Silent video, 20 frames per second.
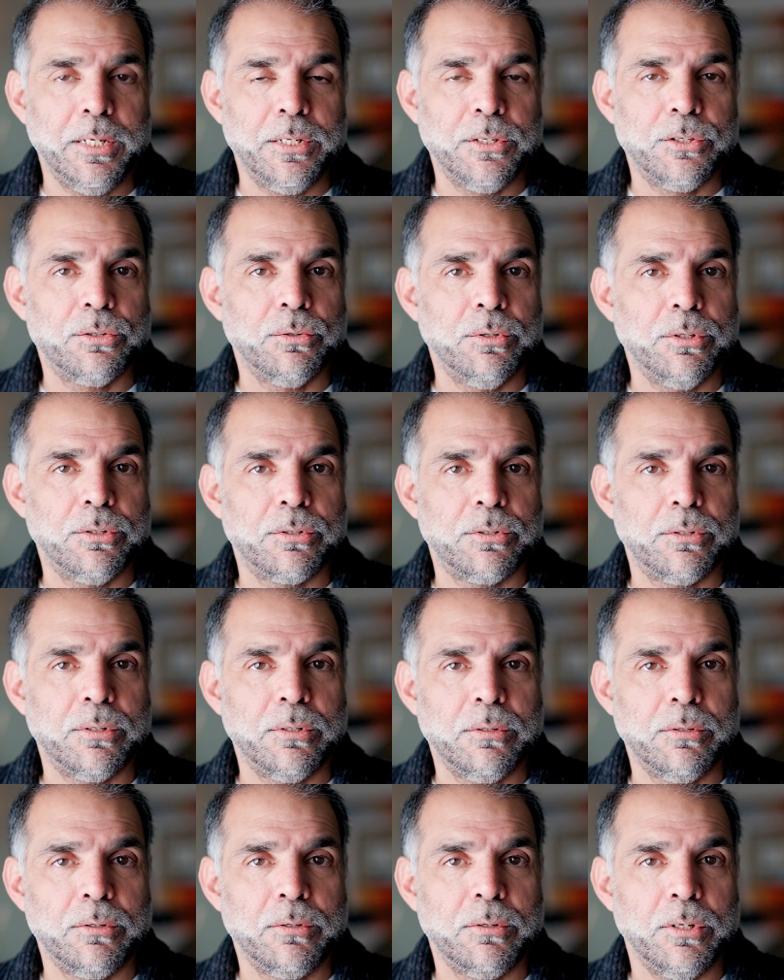So it's
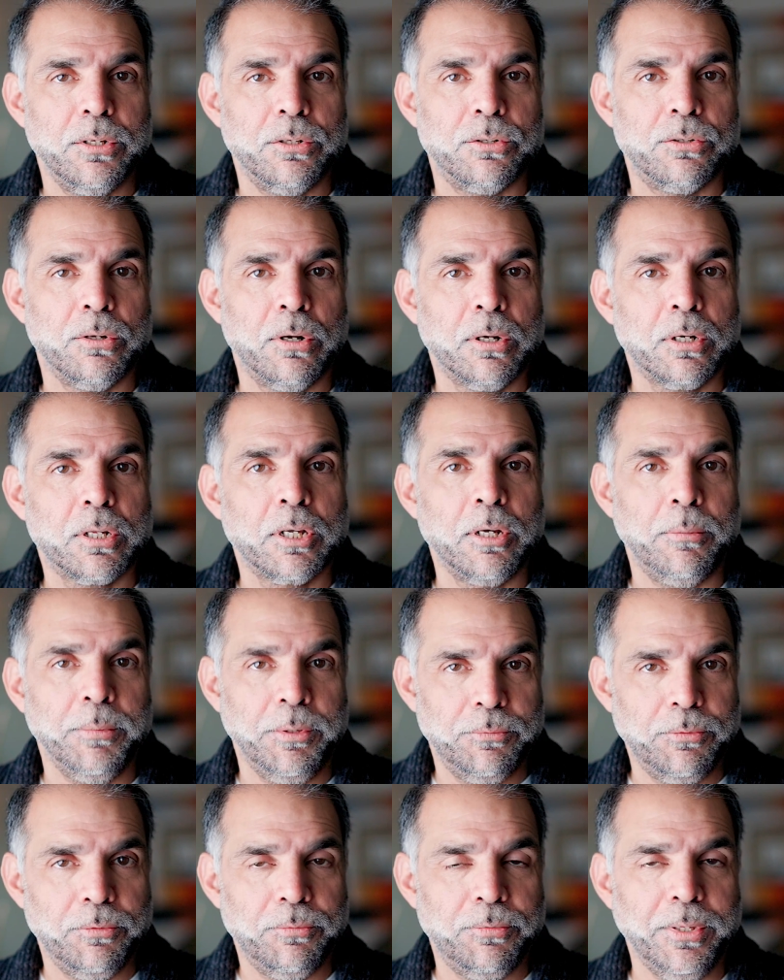it's not
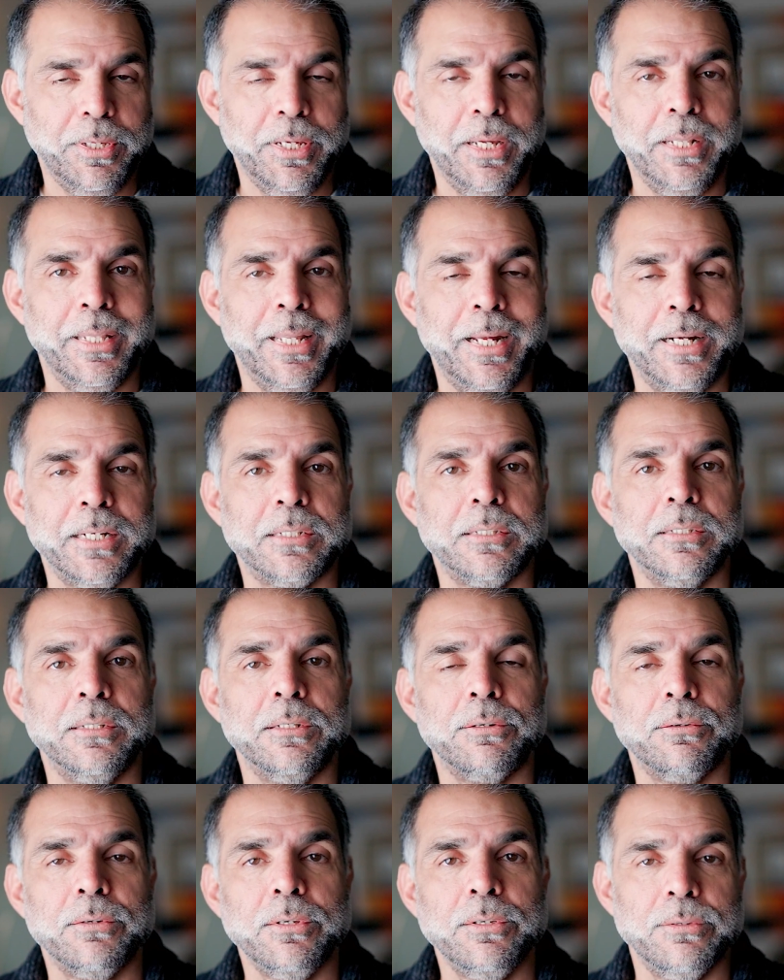coming for free, and that's
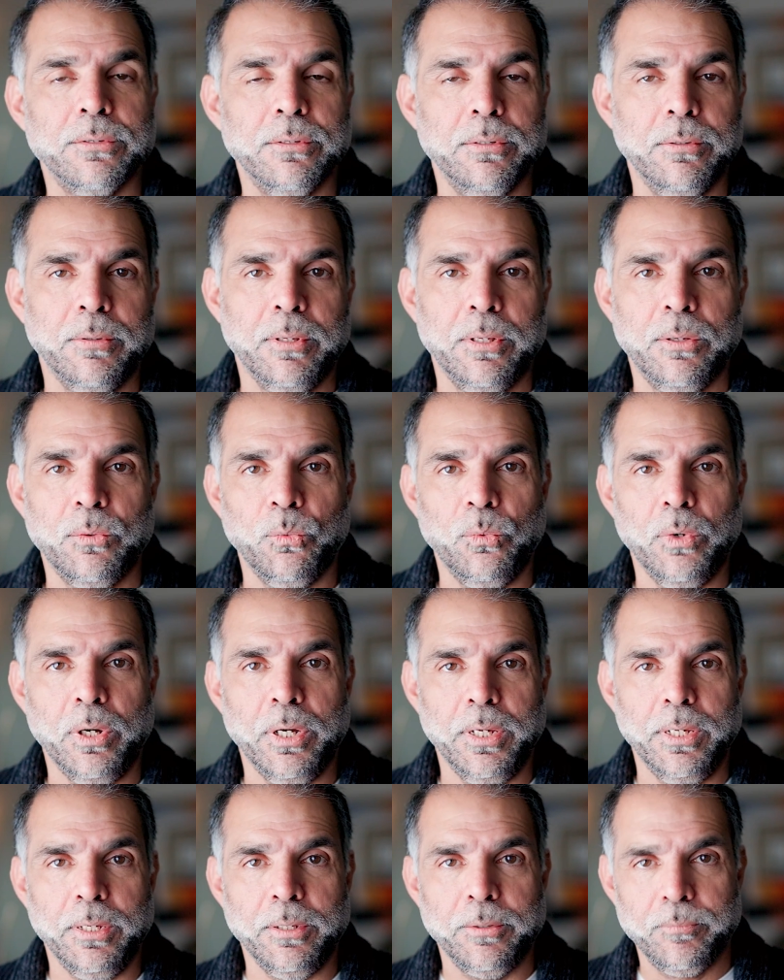the reason
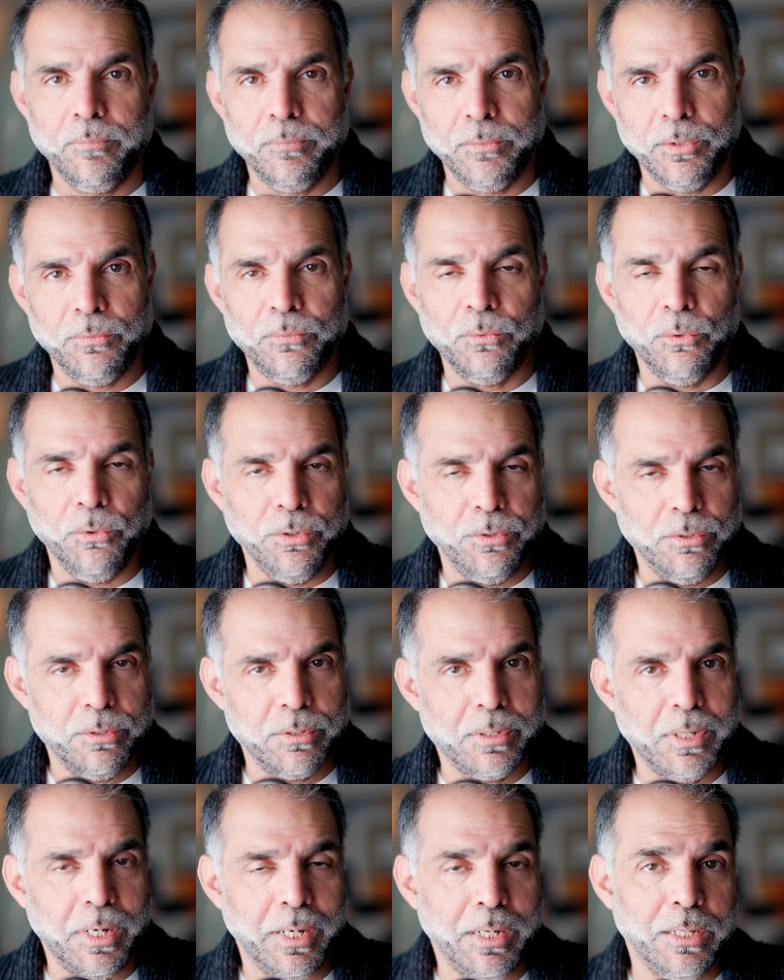why the for each
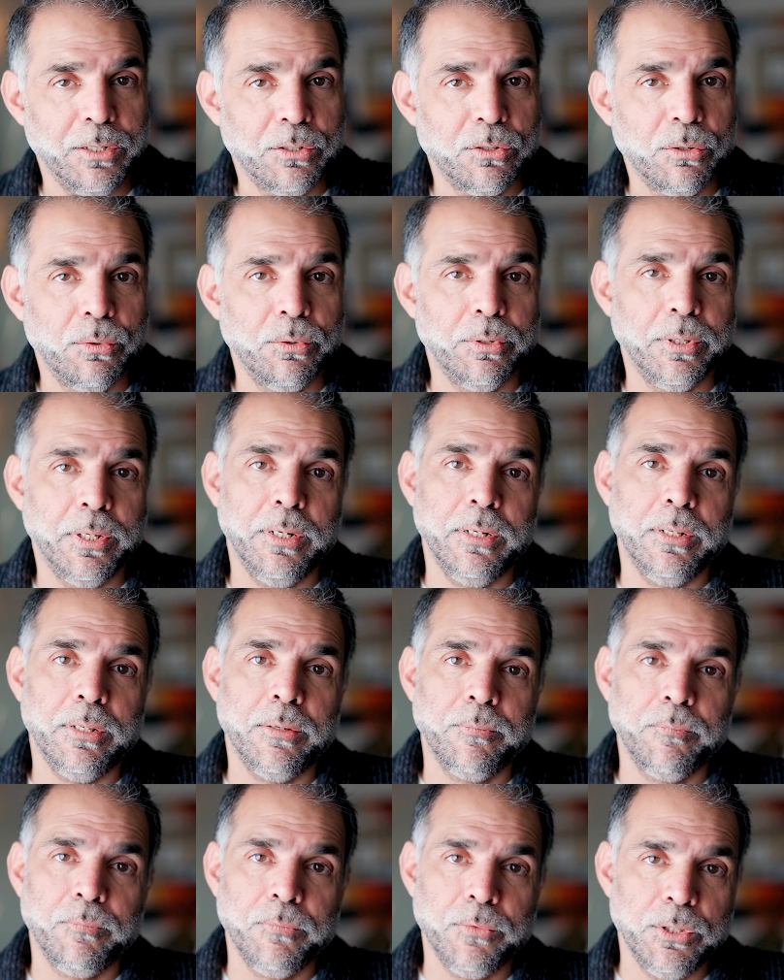is slightly slower than
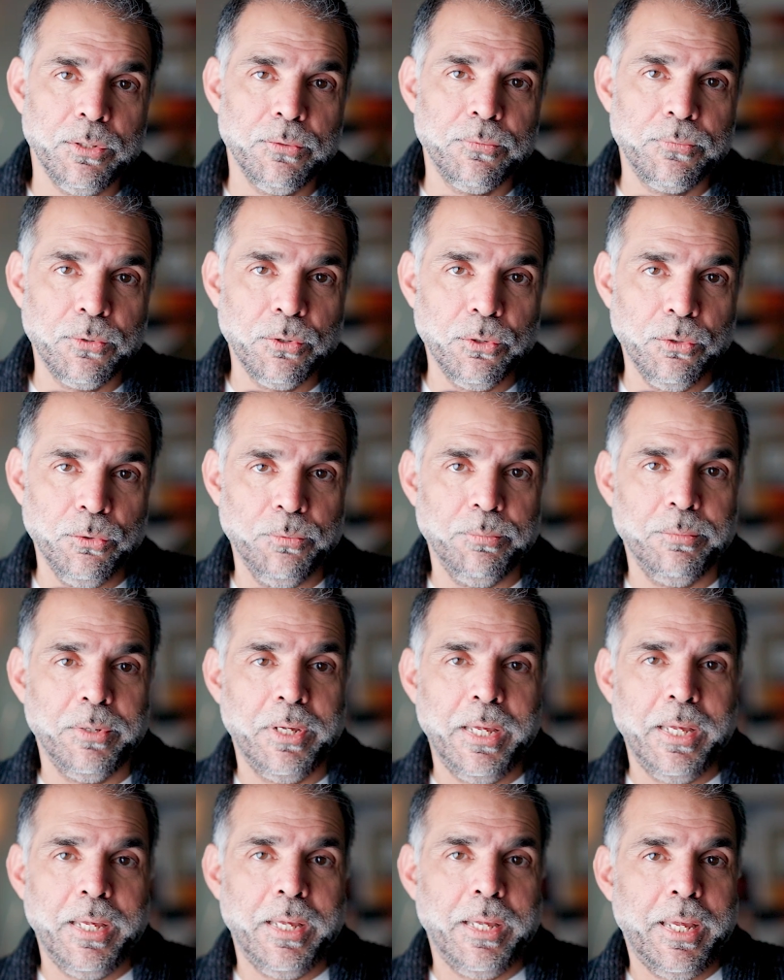the for loop.
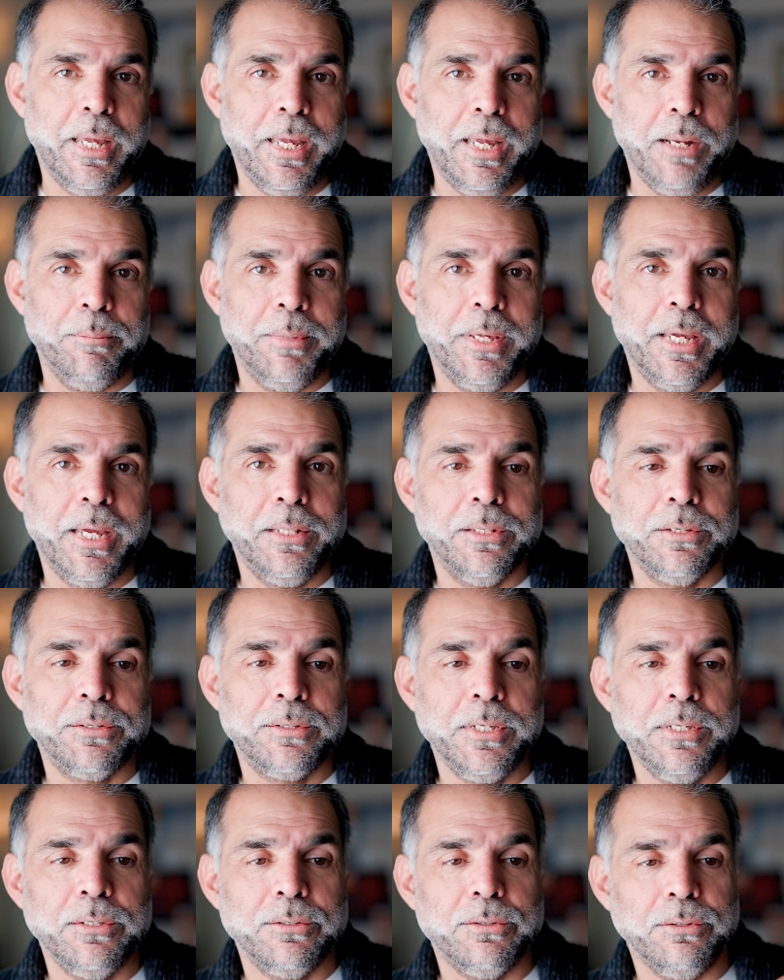And behind the
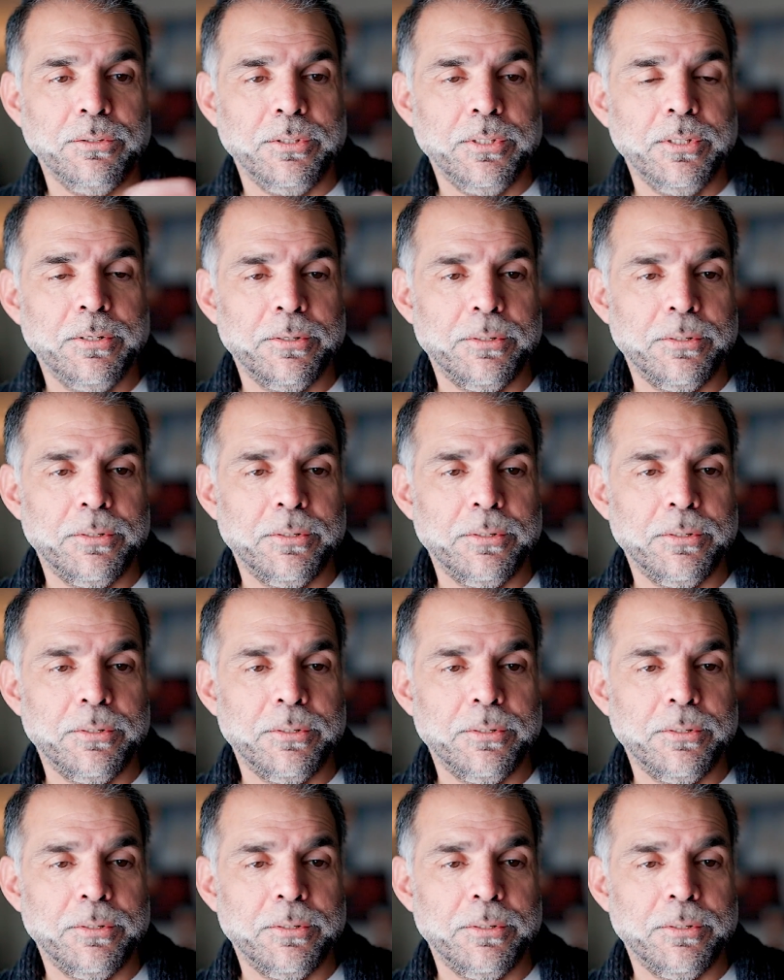scenes, the yield